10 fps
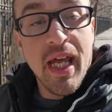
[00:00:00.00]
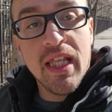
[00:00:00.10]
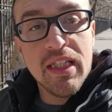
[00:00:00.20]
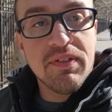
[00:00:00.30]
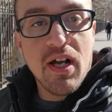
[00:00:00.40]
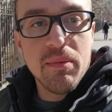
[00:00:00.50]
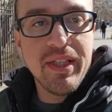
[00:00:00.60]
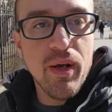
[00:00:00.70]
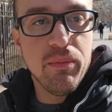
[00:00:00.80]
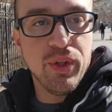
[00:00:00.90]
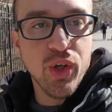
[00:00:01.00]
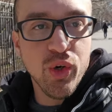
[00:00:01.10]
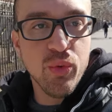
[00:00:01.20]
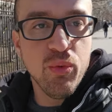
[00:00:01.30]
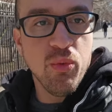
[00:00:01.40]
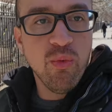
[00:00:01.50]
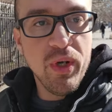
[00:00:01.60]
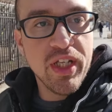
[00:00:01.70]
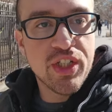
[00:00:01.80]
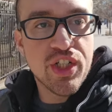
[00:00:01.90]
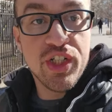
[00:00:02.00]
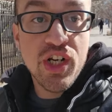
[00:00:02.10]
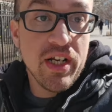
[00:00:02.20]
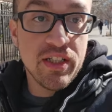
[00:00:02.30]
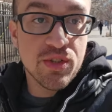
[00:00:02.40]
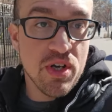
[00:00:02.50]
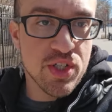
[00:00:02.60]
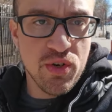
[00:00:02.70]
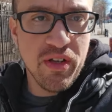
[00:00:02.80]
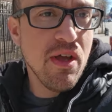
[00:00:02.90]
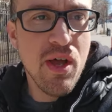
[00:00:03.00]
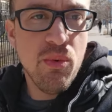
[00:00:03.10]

and leave a comment down below which Chinese restaurant,